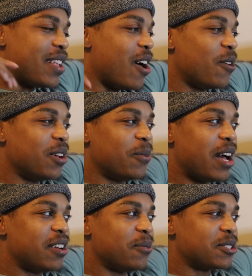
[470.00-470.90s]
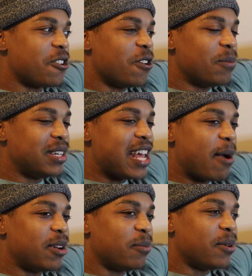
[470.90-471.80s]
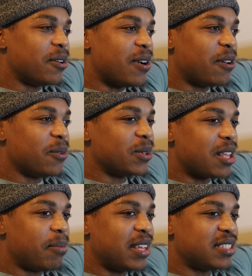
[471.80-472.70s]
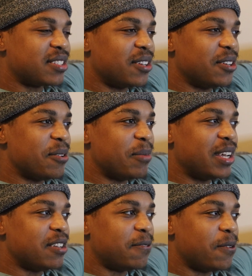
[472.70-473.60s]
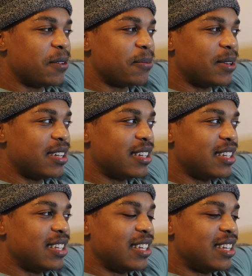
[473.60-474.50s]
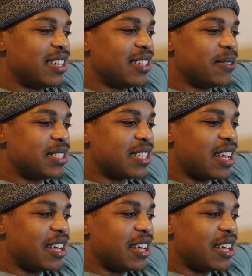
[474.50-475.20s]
don't know what it's called, but Diamond and Pearl. I don't know what that place is called, but the fourth one was